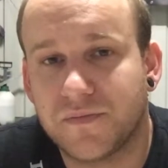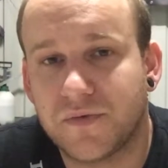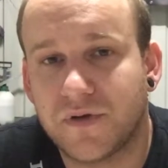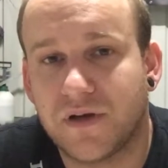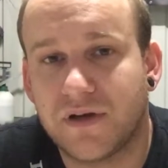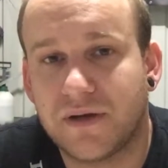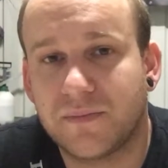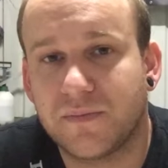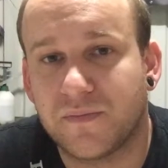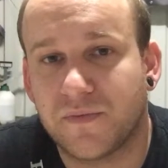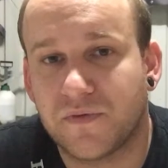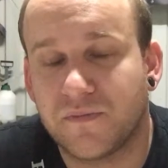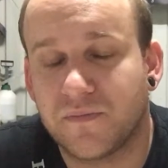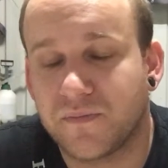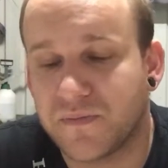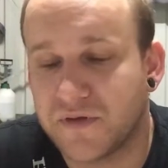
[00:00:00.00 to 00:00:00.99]

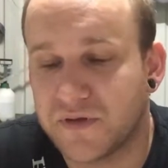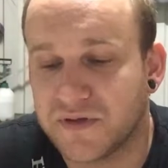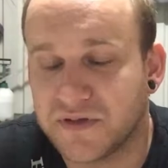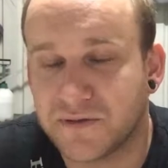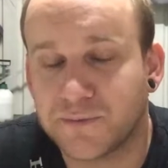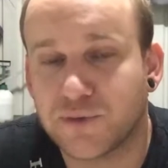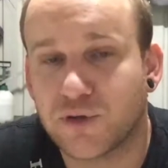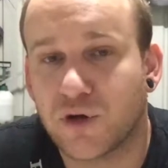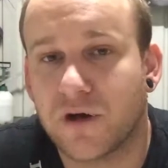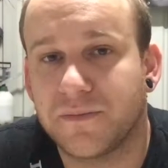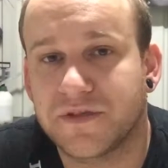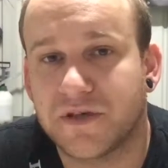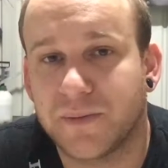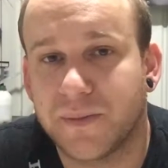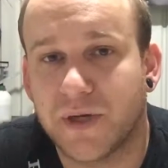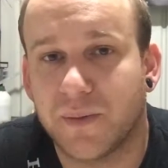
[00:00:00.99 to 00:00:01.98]
The subscribers
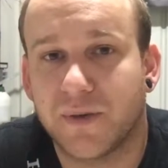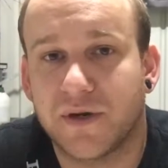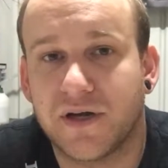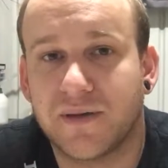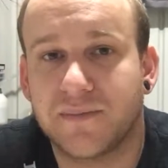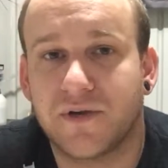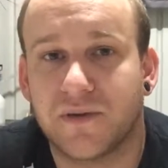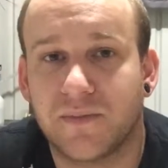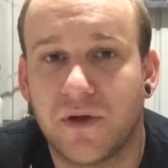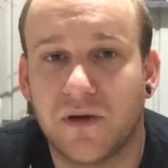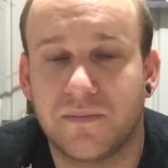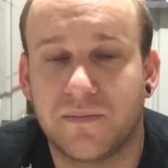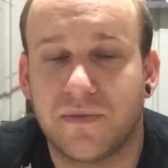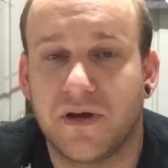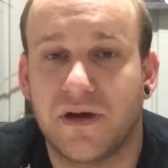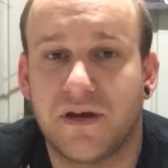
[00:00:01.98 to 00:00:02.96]
keep coming up.
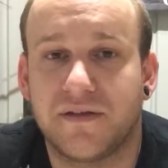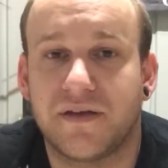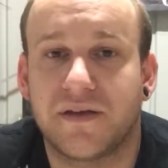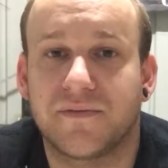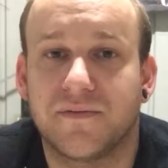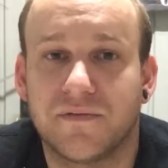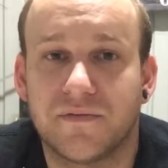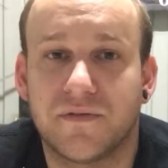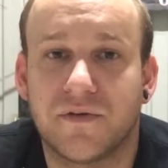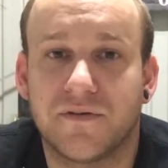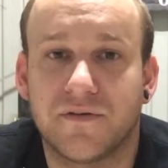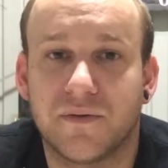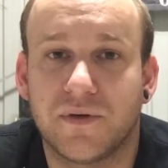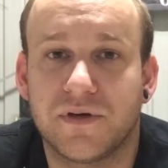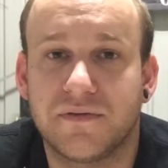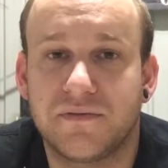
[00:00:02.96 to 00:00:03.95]
I'm thankful for
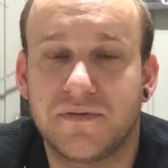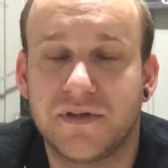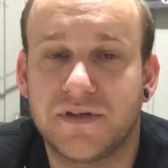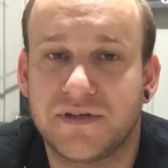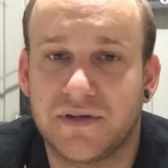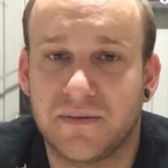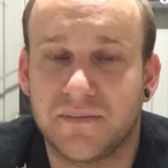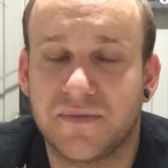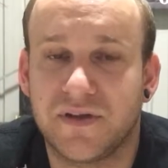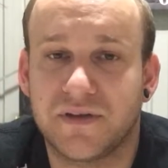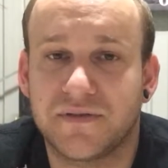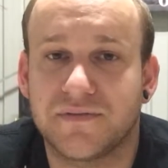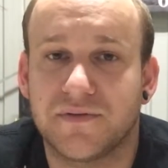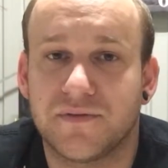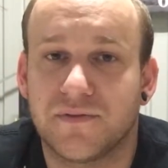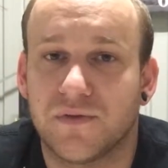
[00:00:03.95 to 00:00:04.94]
every one of you, and I'm
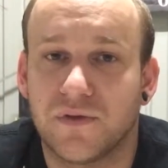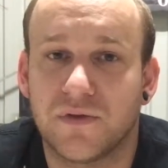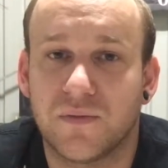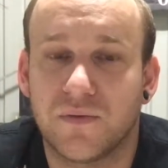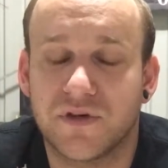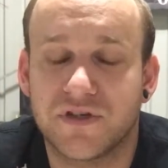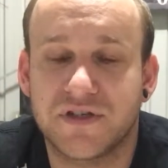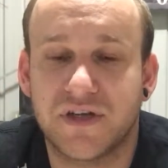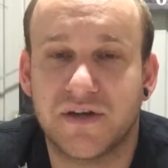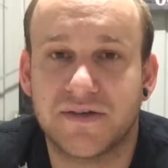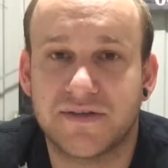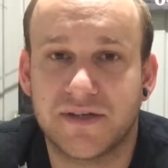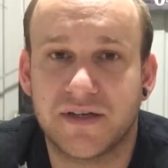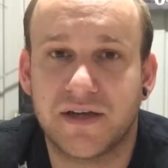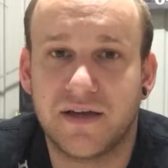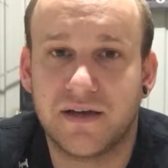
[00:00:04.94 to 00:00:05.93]
thankful for all the watch hours
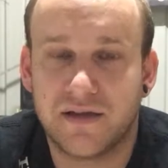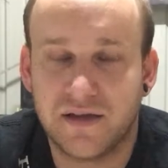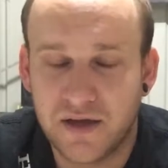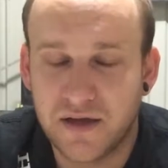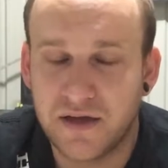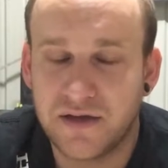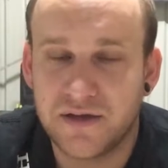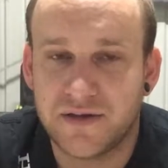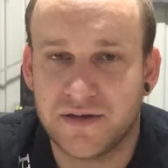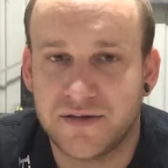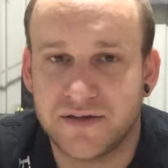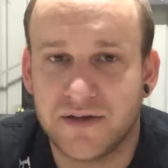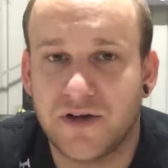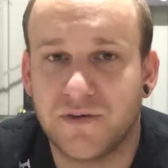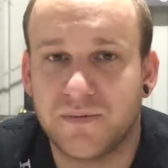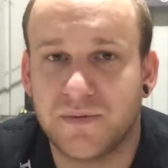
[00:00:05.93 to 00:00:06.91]
I get.
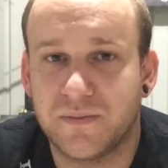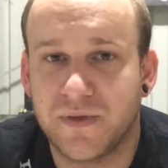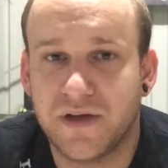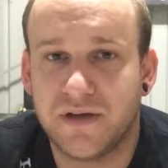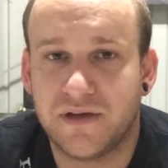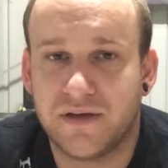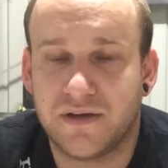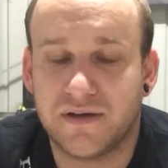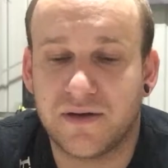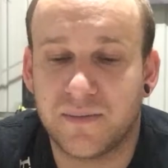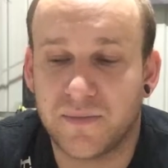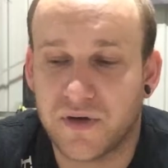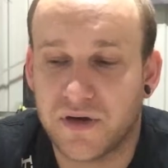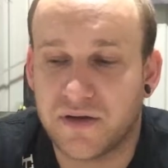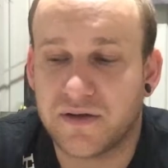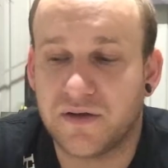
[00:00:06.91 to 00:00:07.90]
You're helping me, and I'm
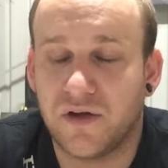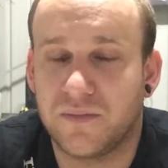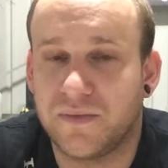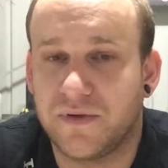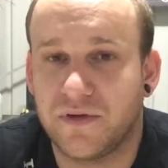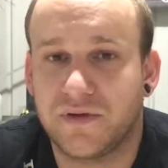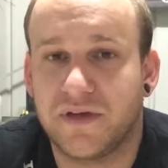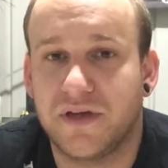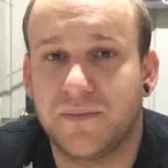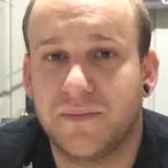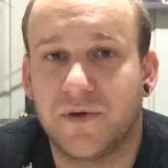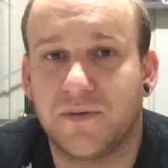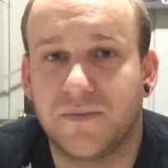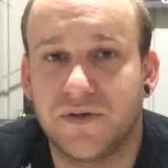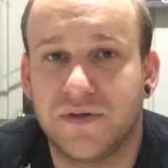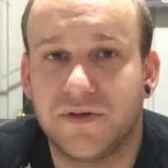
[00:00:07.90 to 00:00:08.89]
going to keep
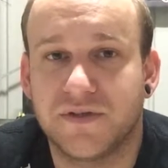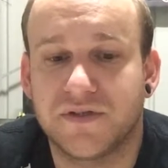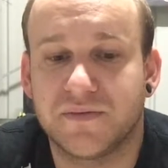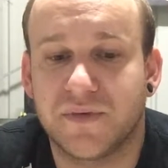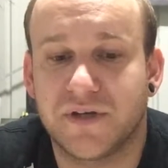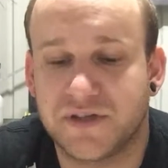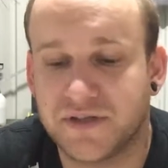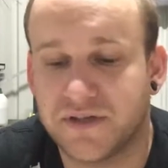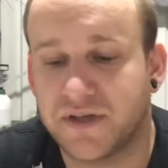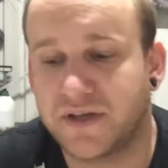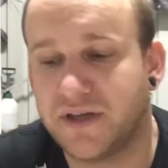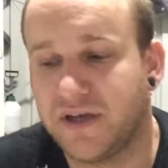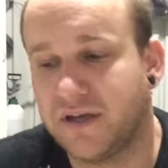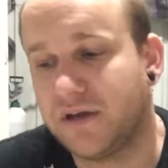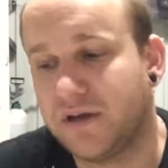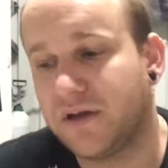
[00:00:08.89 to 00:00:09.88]
helping you as much as I
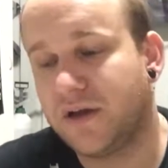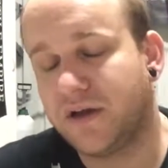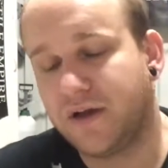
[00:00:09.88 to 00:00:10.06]
can.